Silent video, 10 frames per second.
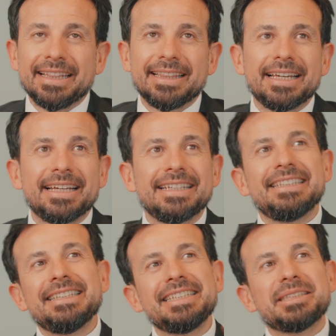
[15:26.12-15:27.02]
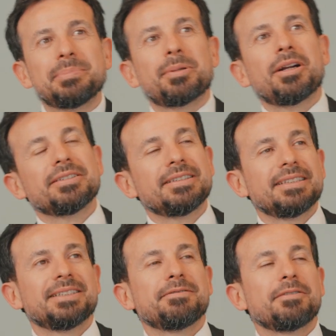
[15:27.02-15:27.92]
And in this
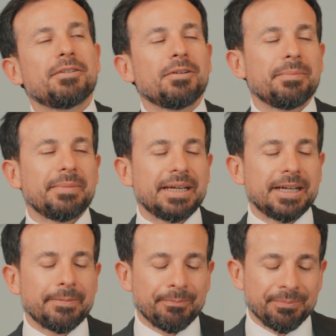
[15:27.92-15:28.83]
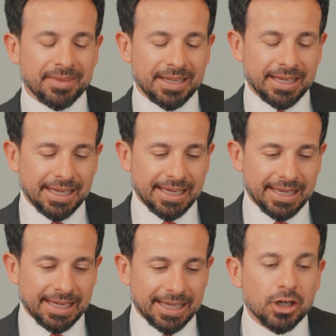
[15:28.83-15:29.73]
process, from
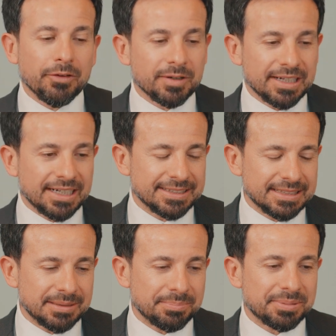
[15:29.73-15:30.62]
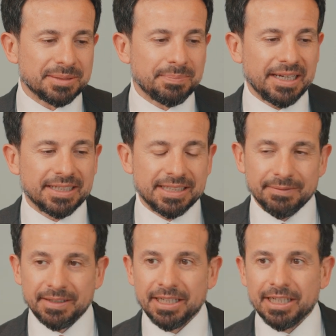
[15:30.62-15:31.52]
a governance
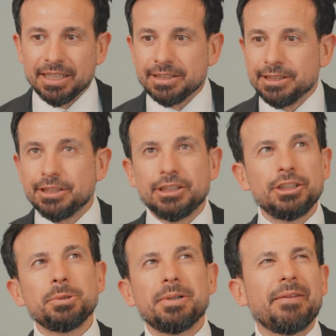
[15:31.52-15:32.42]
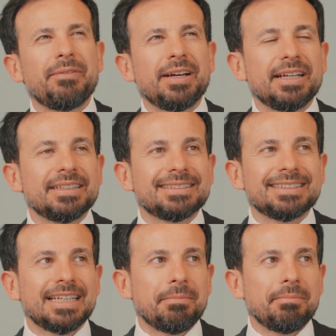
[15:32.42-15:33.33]
perspective, do you have
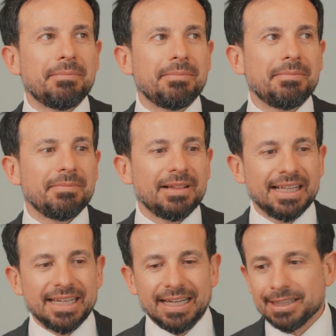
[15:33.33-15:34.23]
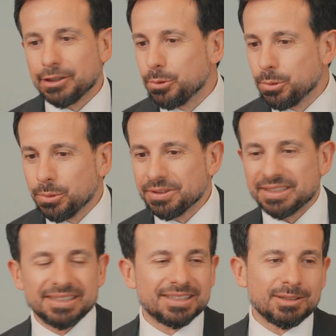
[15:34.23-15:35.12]
some legal
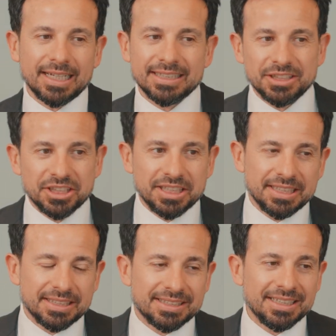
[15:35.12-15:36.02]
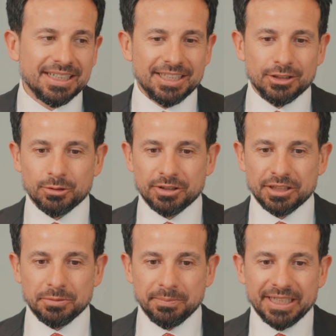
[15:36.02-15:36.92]
tools, strategies in order
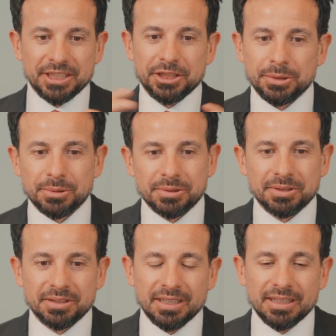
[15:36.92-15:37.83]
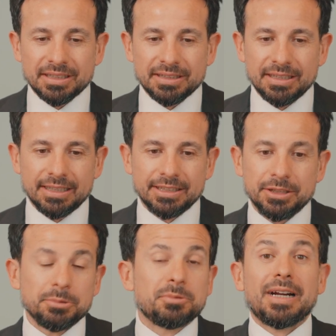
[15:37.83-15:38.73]
to make sure that
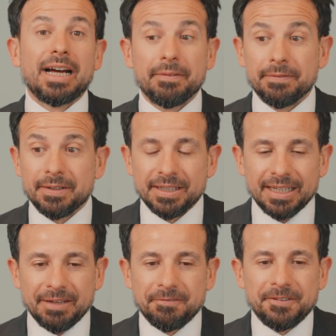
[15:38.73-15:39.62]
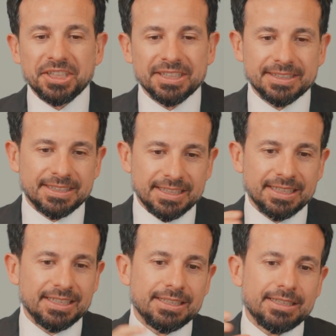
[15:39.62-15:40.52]
you drive
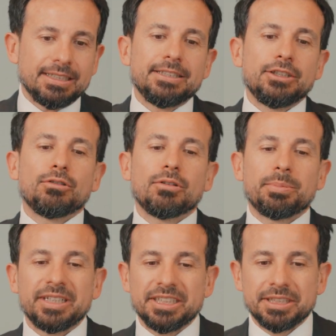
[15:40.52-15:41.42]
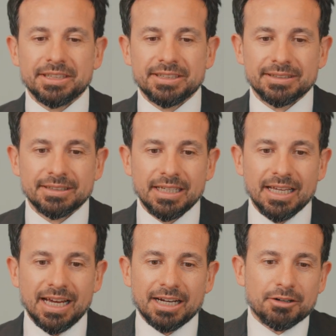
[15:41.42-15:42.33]
efficiency in your operation
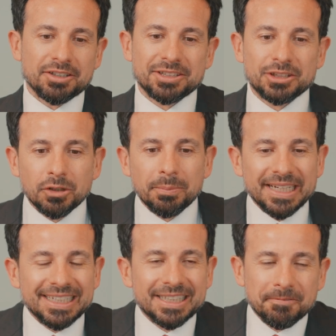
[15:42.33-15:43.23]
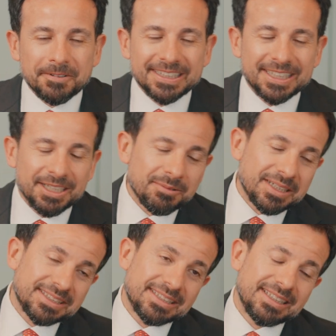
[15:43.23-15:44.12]
across so many different
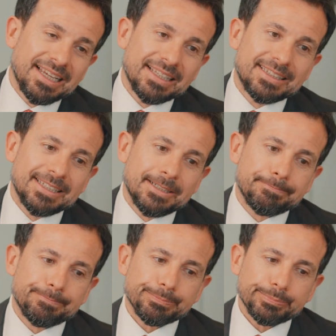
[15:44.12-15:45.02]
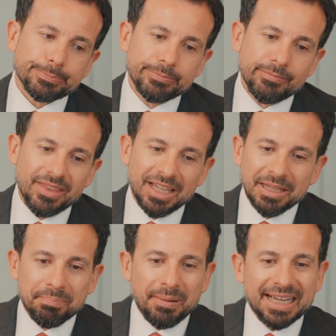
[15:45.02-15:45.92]
areas that
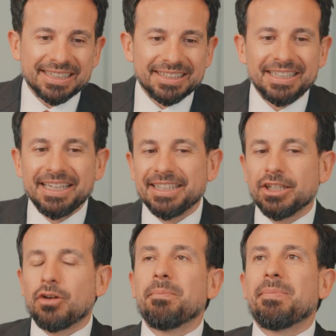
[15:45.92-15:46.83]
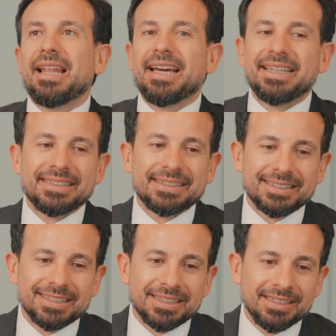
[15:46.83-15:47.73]
impact the
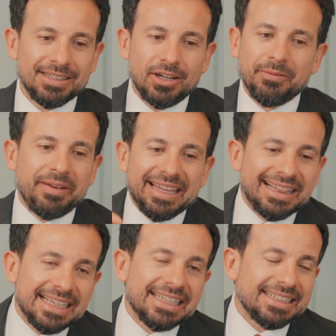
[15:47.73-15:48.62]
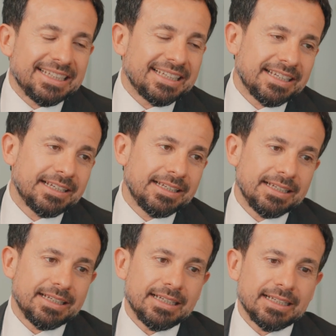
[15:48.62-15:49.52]
compliance of a leading
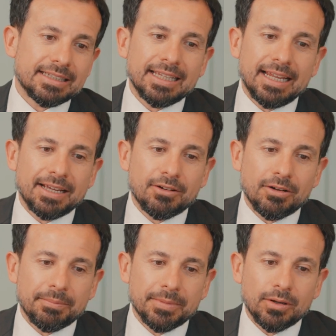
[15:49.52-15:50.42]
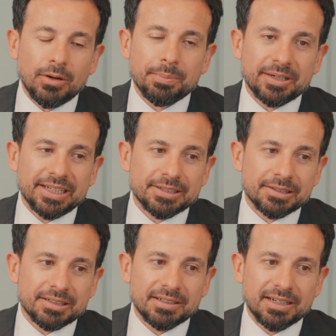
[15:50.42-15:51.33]
telecom
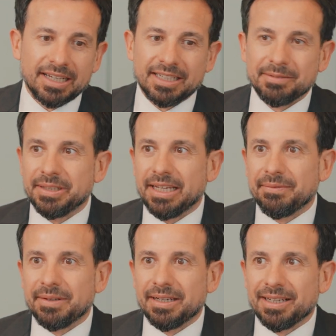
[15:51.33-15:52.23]
operator? Like we have